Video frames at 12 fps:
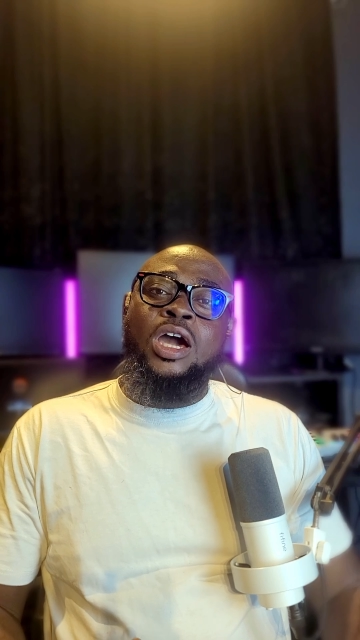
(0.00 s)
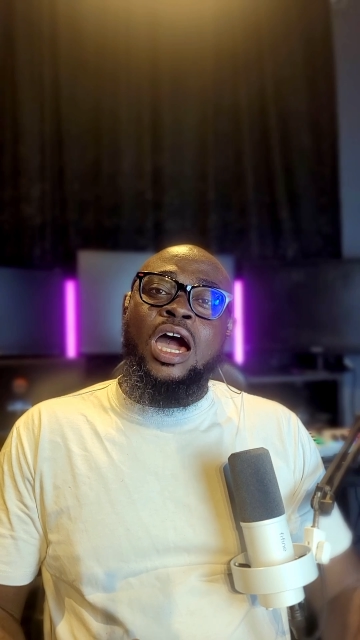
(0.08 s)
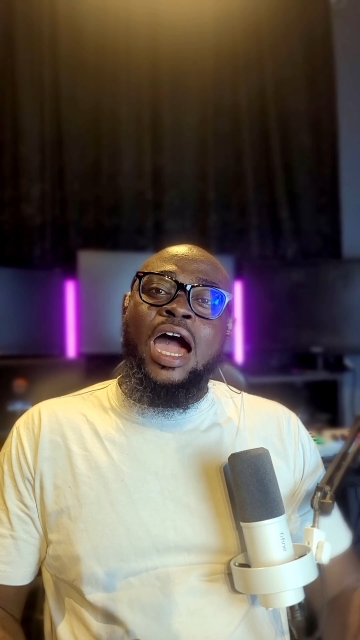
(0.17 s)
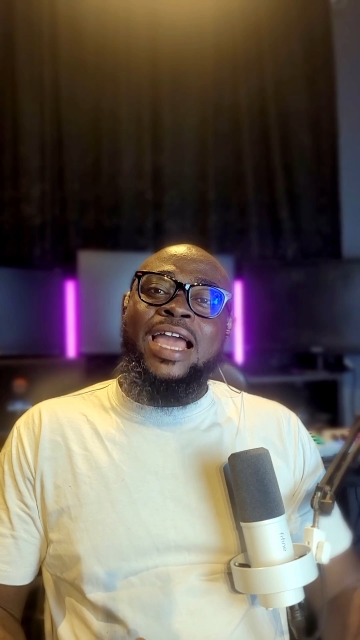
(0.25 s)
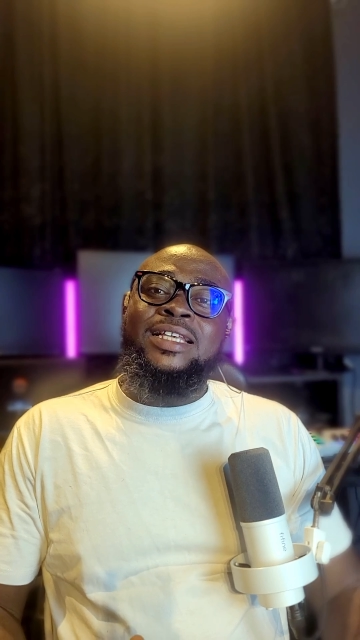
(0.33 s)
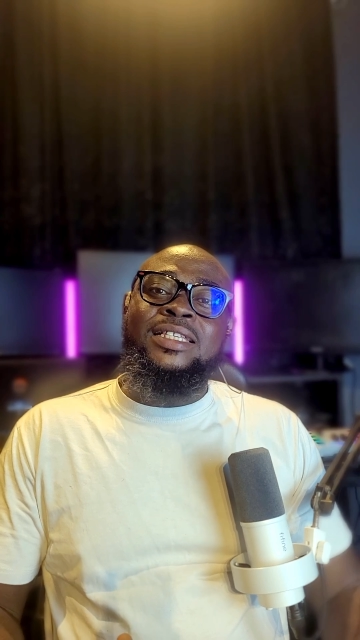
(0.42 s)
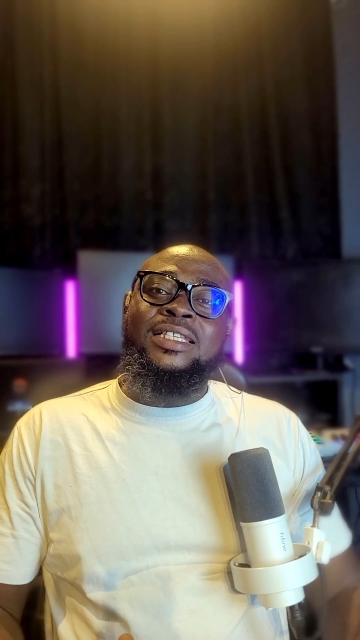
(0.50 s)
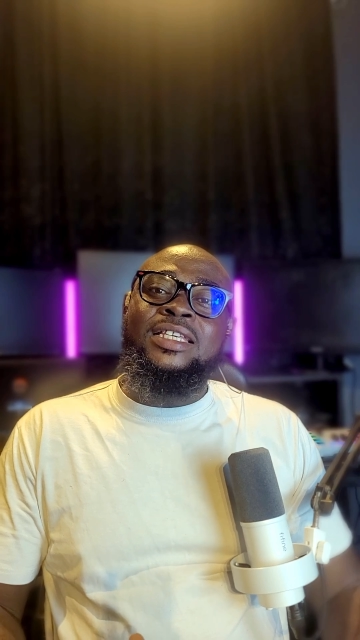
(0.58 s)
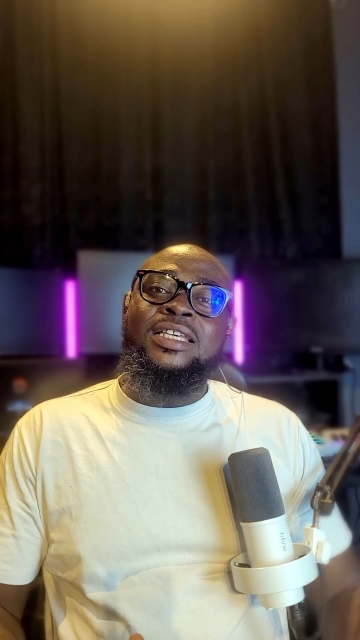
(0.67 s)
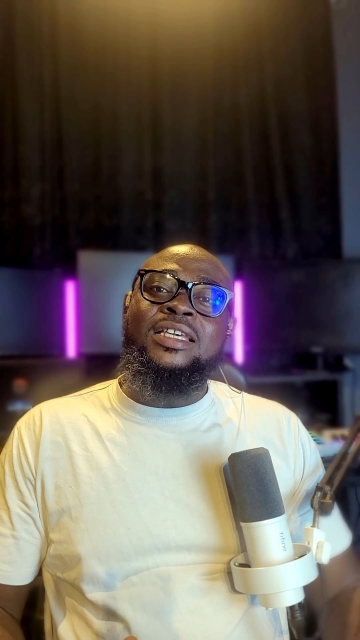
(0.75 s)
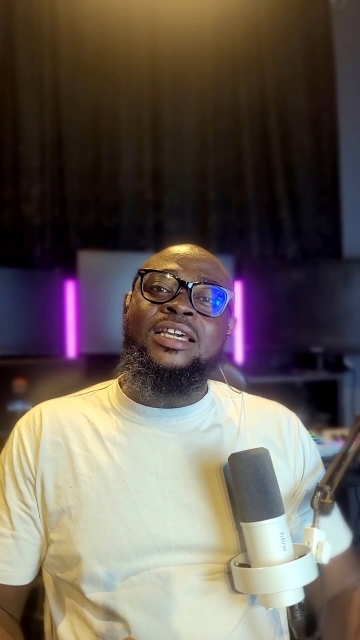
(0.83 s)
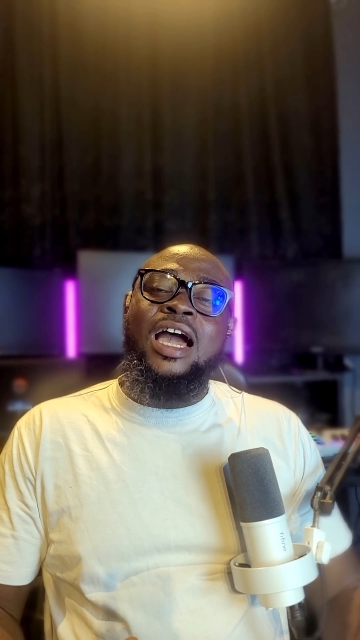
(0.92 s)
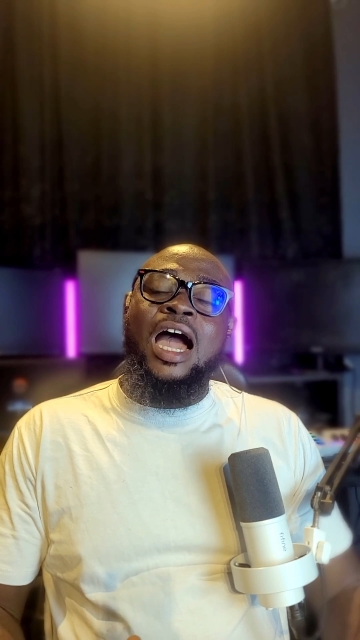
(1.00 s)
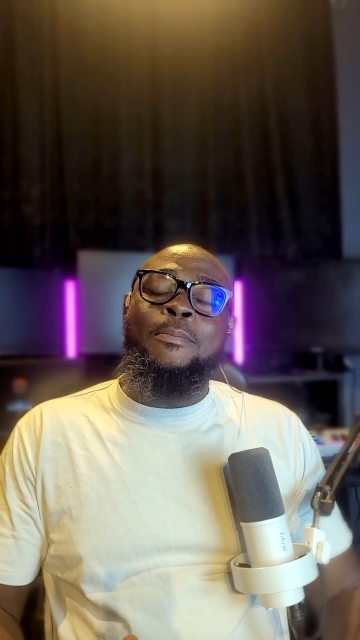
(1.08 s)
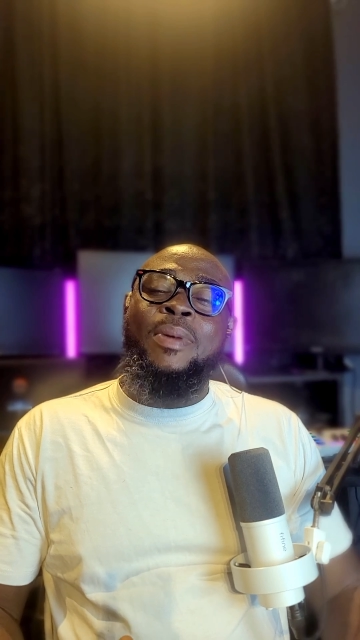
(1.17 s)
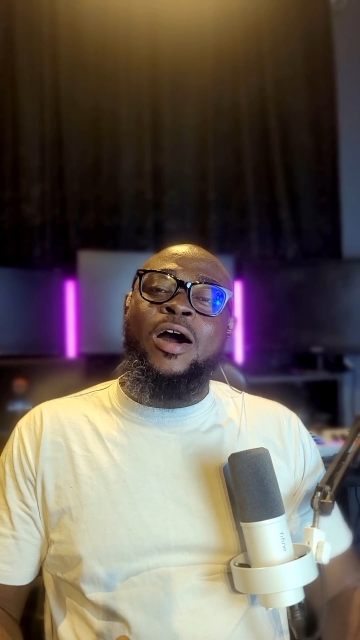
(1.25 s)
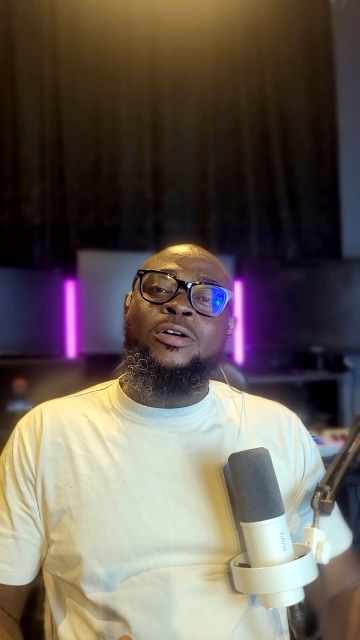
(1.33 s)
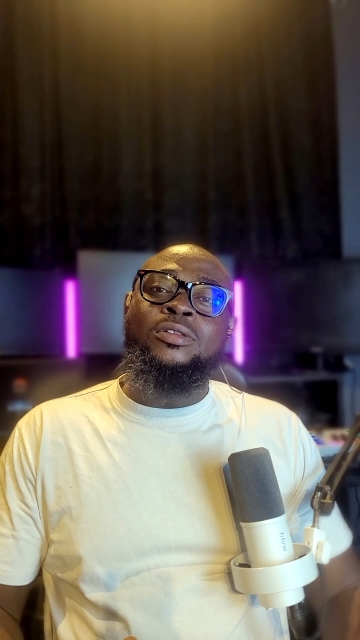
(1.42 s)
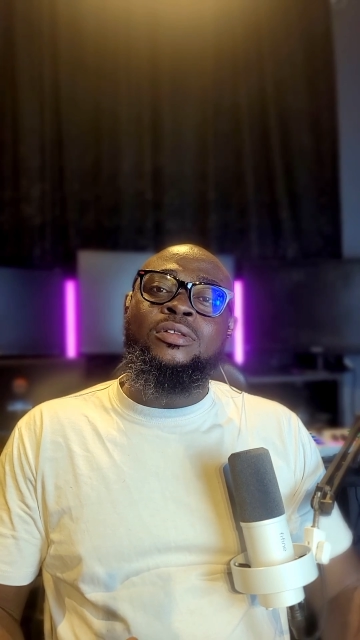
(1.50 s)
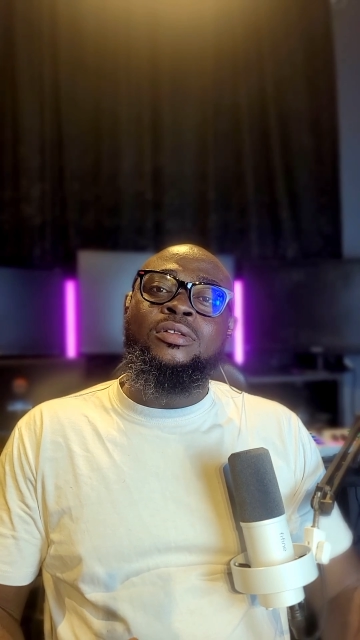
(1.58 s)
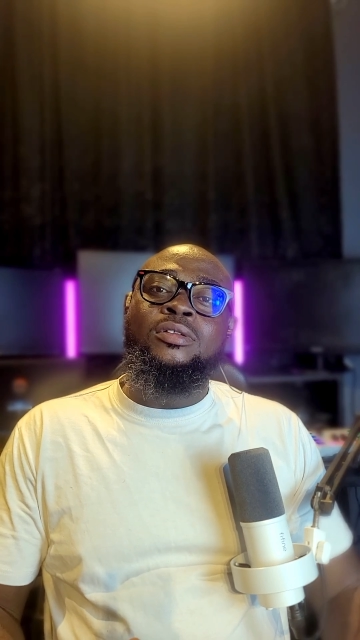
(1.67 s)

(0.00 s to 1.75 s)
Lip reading: I see about